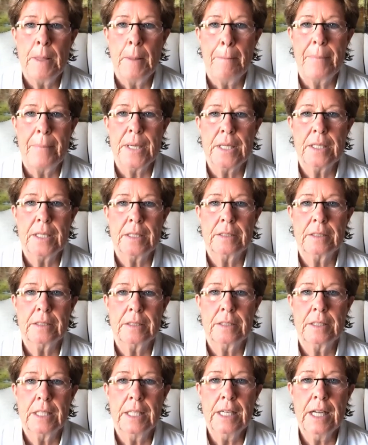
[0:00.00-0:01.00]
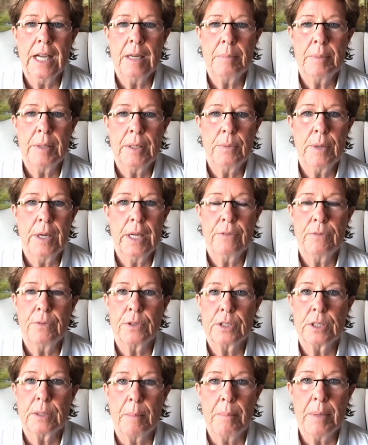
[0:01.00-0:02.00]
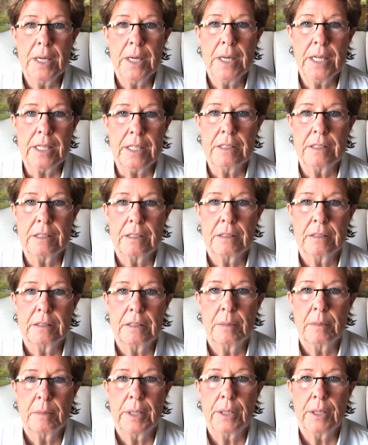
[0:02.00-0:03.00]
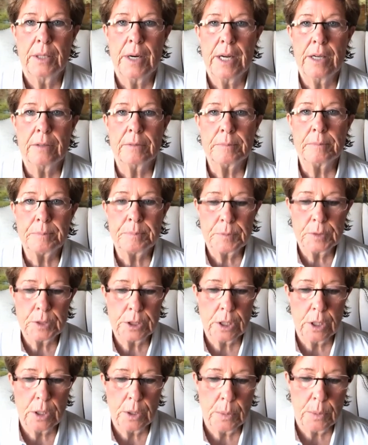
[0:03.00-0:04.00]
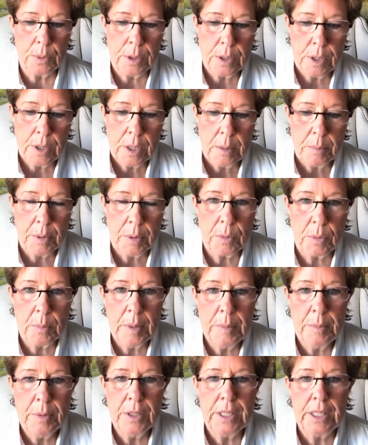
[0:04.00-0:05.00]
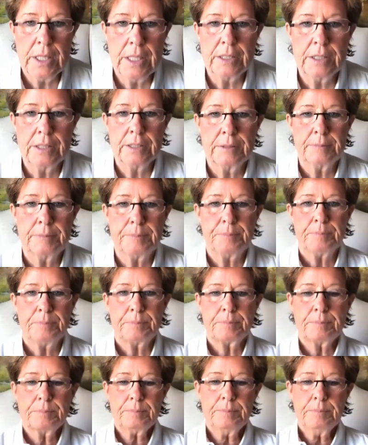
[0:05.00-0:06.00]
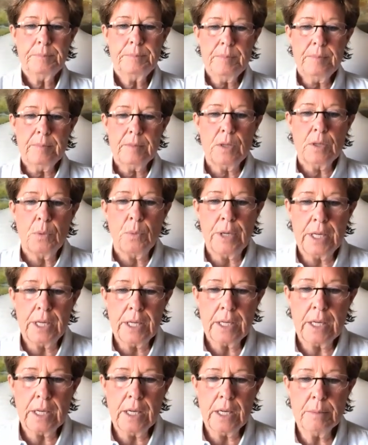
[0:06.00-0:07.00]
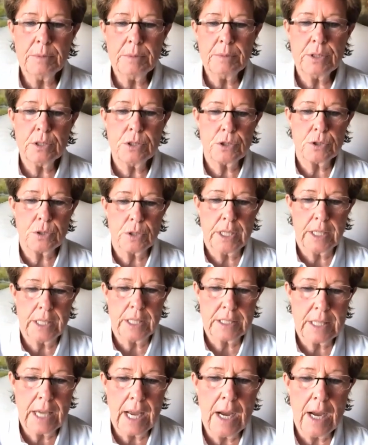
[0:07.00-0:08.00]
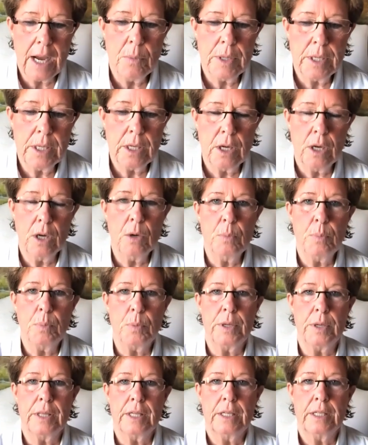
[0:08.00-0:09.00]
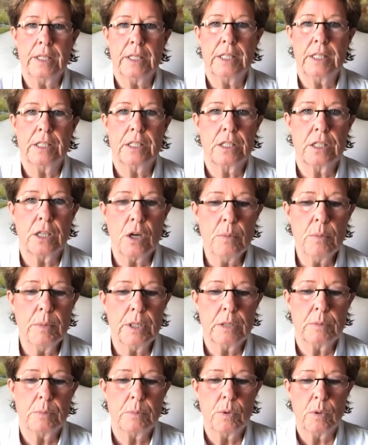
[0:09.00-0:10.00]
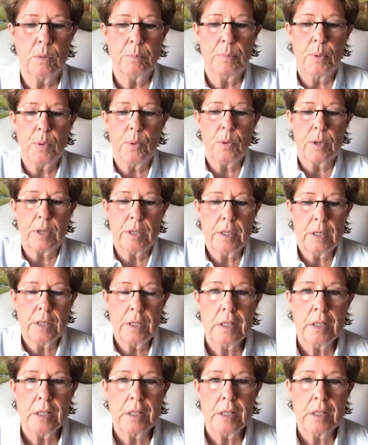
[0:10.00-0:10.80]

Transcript: but then I'd be ready for some buddies to be around." So, but remember this when it comes to stress, how we cope with it is so much more important